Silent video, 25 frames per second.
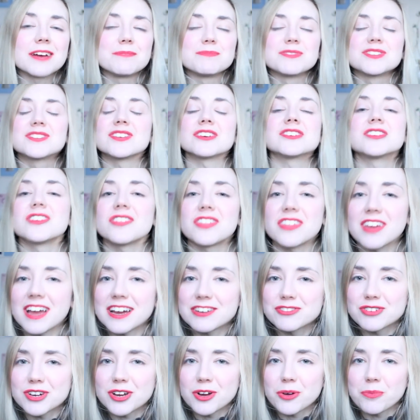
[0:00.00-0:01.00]
I'm such a
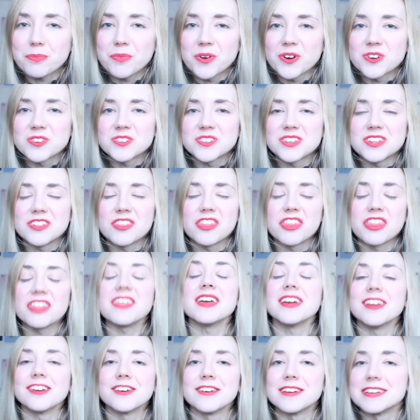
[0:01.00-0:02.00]
theatrical person,
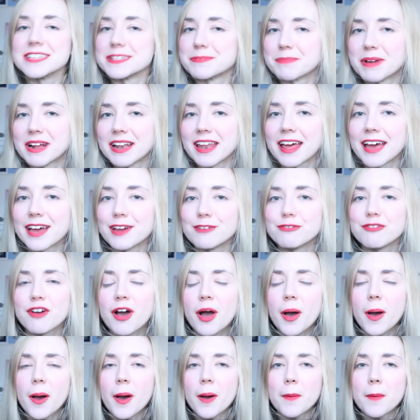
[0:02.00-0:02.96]
theatre is my life,